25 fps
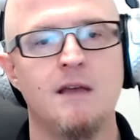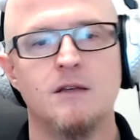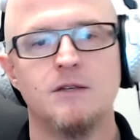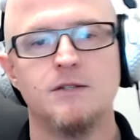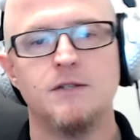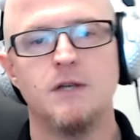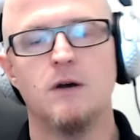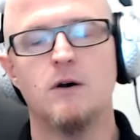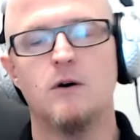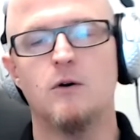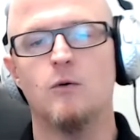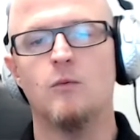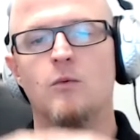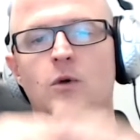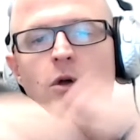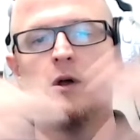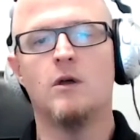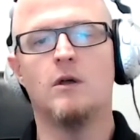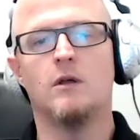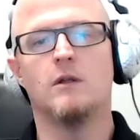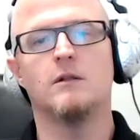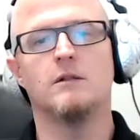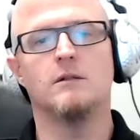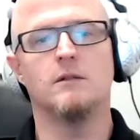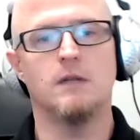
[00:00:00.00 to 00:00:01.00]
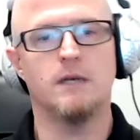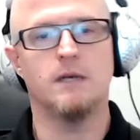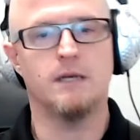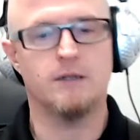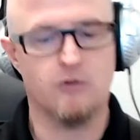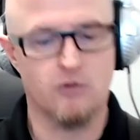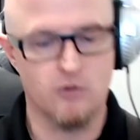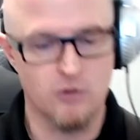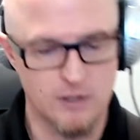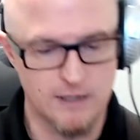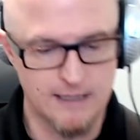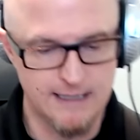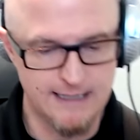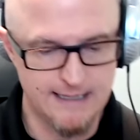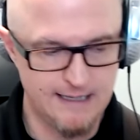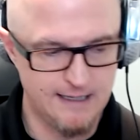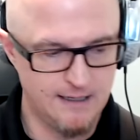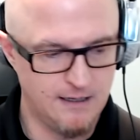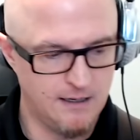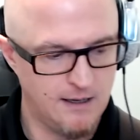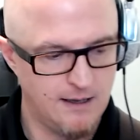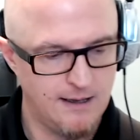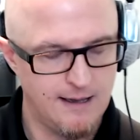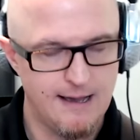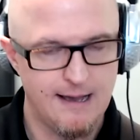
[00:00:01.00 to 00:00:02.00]
So
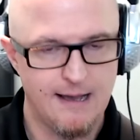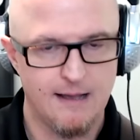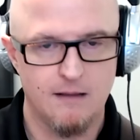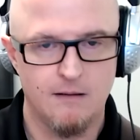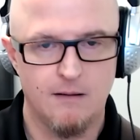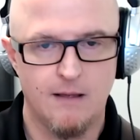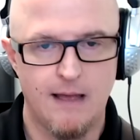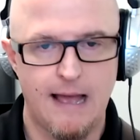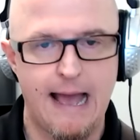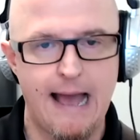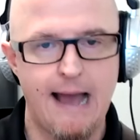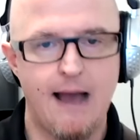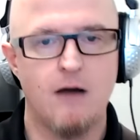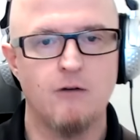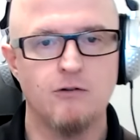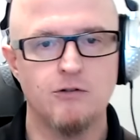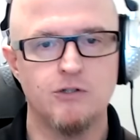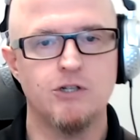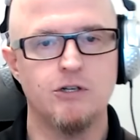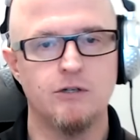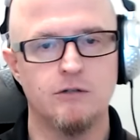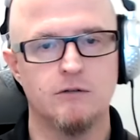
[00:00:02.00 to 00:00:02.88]
literally, how